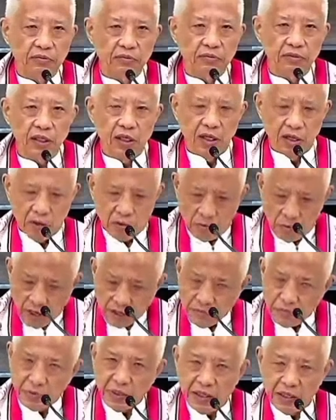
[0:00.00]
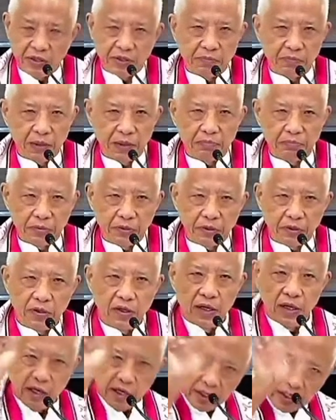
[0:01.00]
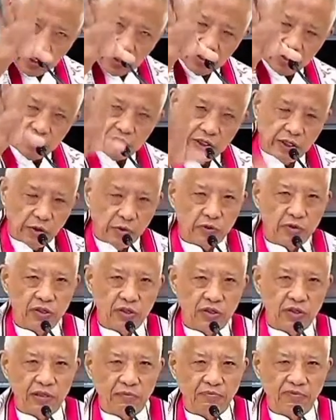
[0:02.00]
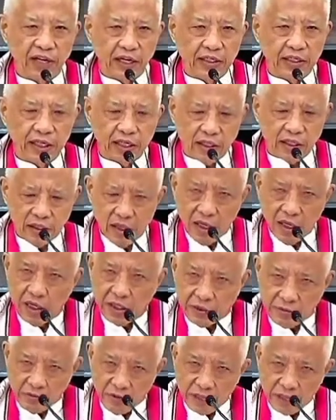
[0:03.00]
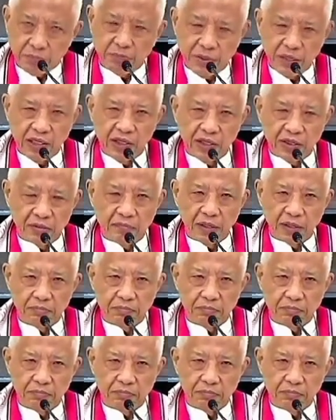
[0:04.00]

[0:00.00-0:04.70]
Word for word: change, 1 billion bamboo against erosion and flooding, and 1 billion